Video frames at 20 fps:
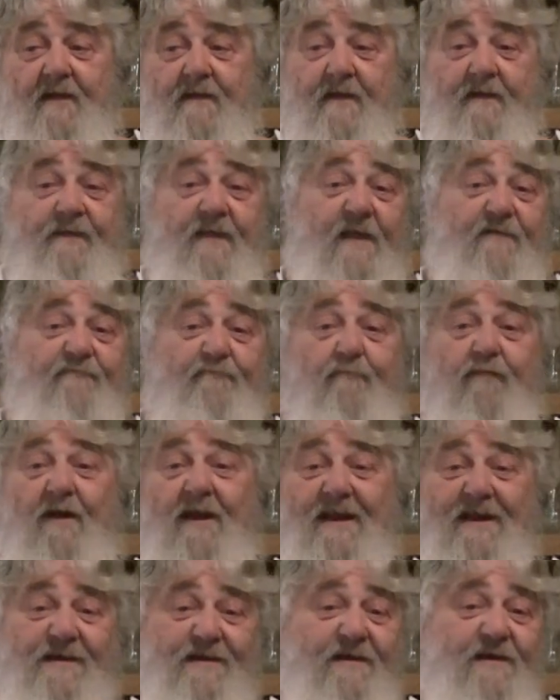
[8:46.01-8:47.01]
that they
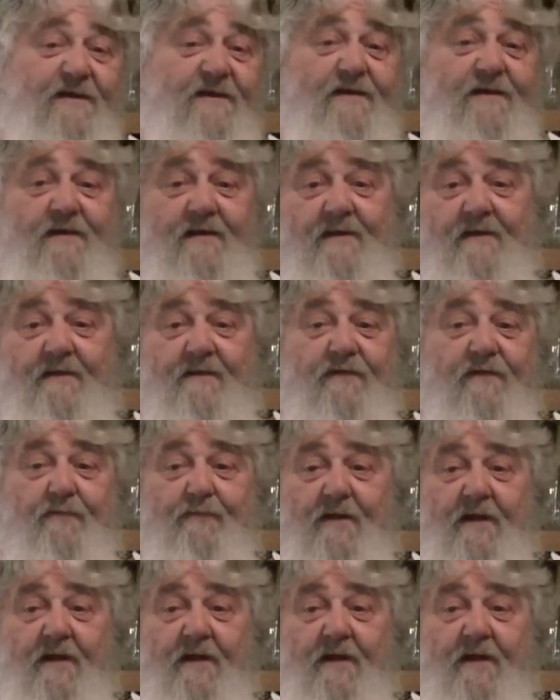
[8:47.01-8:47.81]
blended the